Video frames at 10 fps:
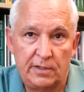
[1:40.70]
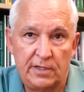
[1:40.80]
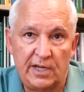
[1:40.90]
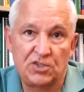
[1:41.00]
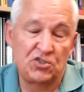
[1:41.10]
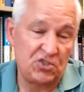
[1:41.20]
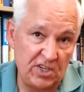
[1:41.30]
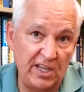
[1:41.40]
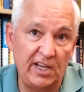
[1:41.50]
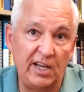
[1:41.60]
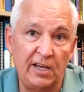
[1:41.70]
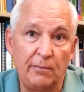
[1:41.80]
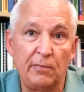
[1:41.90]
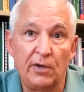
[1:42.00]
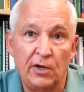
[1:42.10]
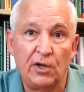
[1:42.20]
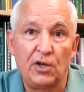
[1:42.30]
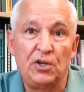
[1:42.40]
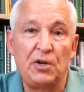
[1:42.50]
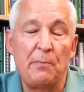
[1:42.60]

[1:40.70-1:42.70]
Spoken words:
Texas A&M to